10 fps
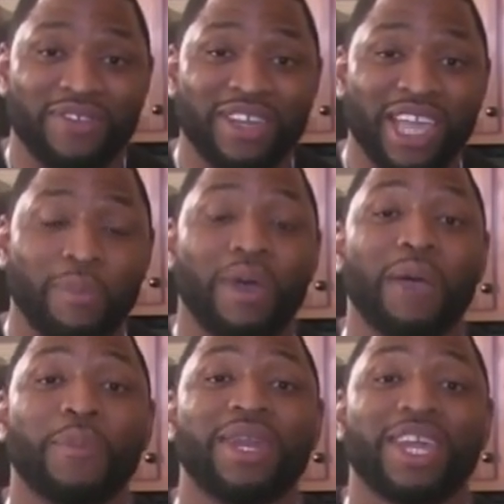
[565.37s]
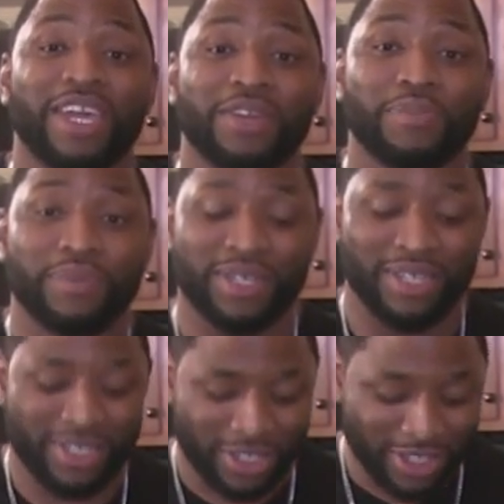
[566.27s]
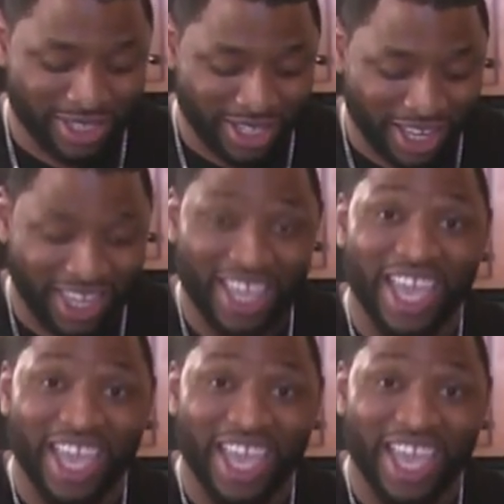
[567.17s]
Look at my banana pudding cheesecake.